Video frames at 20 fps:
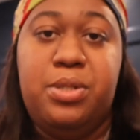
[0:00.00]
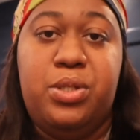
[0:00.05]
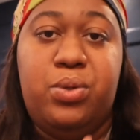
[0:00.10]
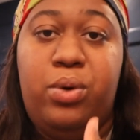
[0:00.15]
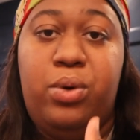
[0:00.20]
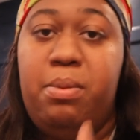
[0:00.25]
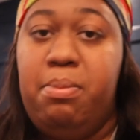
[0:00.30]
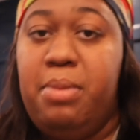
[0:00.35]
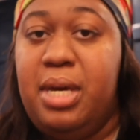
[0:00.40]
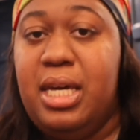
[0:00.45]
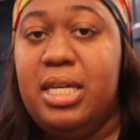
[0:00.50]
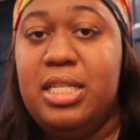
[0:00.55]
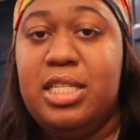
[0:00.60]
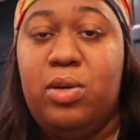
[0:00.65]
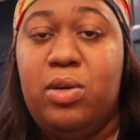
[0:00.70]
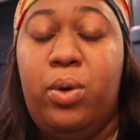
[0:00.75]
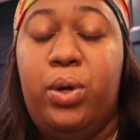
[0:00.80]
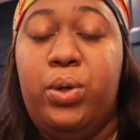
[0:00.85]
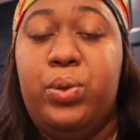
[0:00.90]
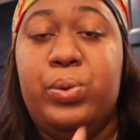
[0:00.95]
between me and
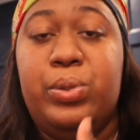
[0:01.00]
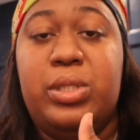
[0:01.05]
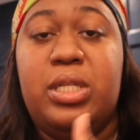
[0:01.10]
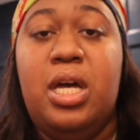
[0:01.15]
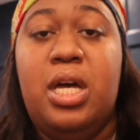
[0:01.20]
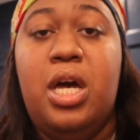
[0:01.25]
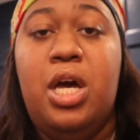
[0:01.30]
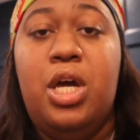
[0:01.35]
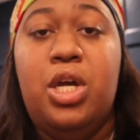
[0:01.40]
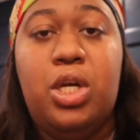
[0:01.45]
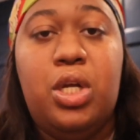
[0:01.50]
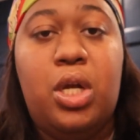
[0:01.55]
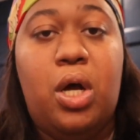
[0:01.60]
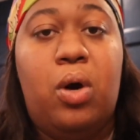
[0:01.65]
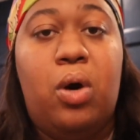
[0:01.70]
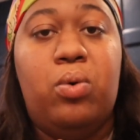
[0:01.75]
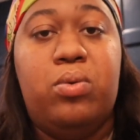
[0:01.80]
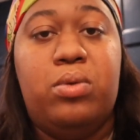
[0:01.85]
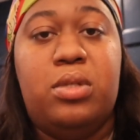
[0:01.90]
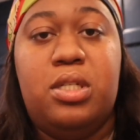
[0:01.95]
someone who's, you
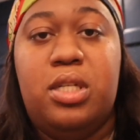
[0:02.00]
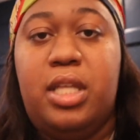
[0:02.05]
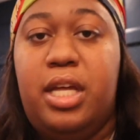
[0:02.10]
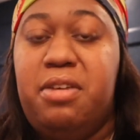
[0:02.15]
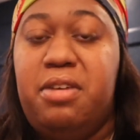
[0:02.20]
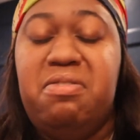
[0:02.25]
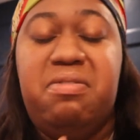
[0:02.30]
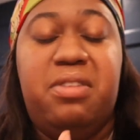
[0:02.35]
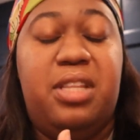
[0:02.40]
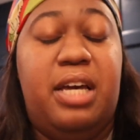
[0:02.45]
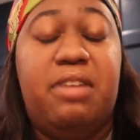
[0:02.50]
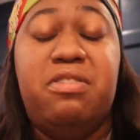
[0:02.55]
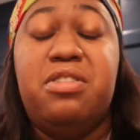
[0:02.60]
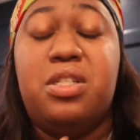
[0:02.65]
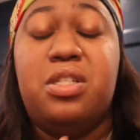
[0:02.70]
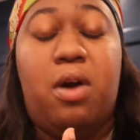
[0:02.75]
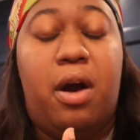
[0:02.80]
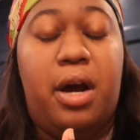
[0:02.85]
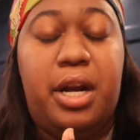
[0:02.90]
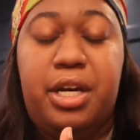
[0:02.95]
know, they've
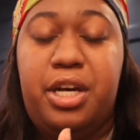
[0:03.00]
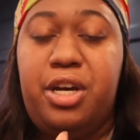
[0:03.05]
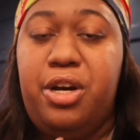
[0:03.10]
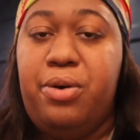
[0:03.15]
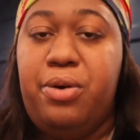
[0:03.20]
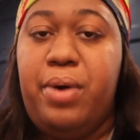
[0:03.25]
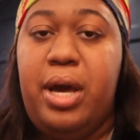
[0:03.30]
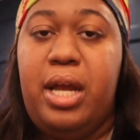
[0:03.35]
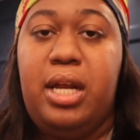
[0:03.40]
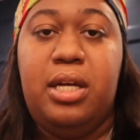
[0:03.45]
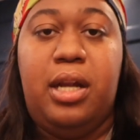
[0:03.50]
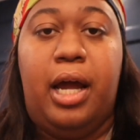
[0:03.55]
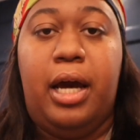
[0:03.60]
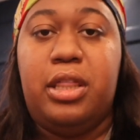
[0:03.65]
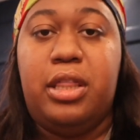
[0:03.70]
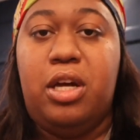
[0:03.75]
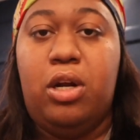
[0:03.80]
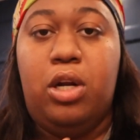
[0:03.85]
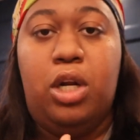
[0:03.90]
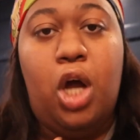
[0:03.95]
started curating
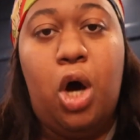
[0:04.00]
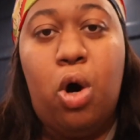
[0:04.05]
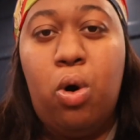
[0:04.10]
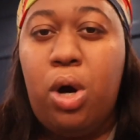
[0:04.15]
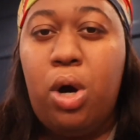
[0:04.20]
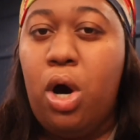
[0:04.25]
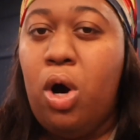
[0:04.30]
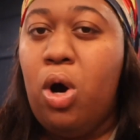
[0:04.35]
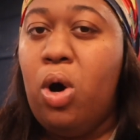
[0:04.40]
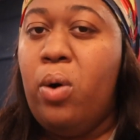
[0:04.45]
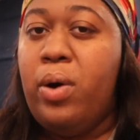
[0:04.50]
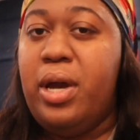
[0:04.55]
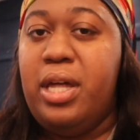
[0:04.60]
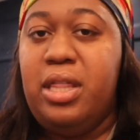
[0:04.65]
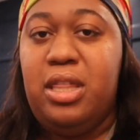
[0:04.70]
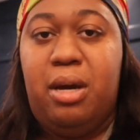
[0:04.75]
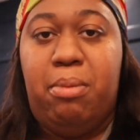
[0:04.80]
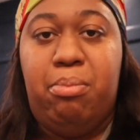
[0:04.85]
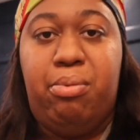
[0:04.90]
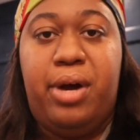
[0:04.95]
like their logo
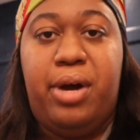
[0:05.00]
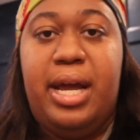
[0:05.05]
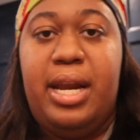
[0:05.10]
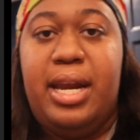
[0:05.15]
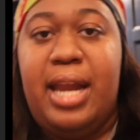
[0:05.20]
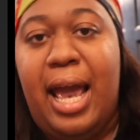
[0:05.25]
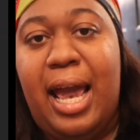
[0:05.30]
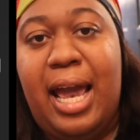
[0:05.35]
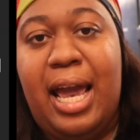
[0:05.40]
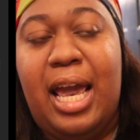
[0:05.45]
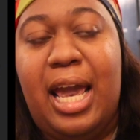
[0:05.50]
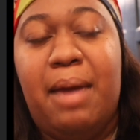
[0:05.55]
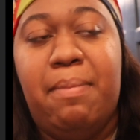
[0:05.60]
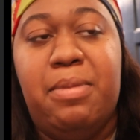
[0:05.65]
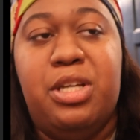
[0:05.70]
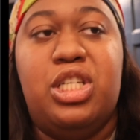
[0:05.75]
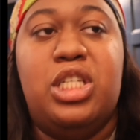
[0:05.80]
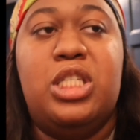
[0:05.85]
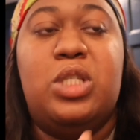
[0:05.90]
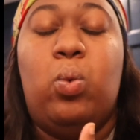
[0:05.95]
and their brand name
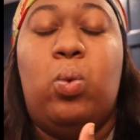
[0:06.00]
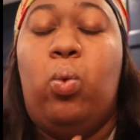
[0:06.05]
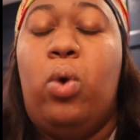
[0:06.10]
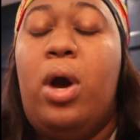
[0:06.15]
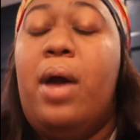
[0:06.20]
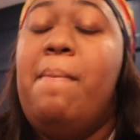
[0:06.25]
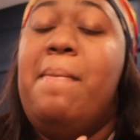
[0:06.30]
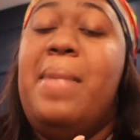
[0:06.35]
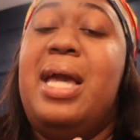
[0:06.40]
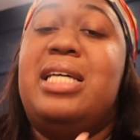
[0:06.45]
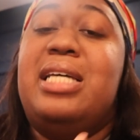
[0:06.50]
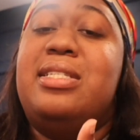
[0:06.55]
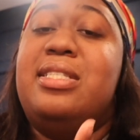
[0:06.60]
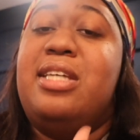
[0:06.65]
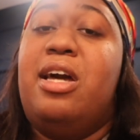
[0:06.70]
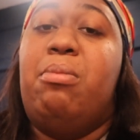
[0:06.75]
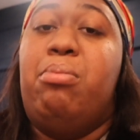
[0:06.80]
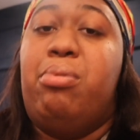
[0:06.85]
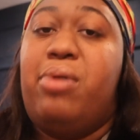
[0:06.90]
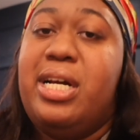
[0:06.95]
and just what makes
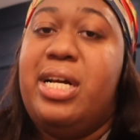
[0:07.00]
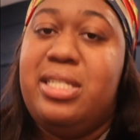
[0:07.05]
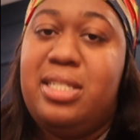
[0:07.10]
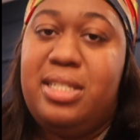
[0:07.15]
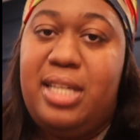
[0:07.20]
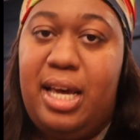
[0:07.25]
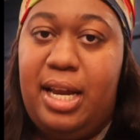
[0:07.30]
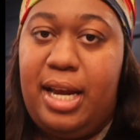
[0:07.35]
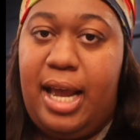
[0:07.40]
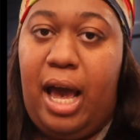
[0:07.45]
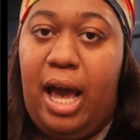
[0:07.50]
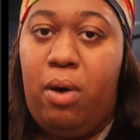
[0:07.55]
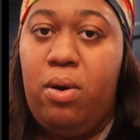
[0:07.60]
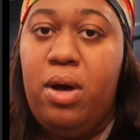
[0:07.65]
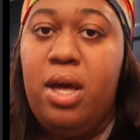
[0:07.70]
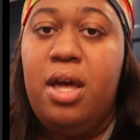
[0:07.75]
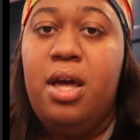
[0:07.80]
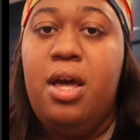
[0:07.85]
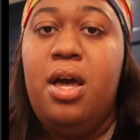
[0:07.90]
their brand stand out.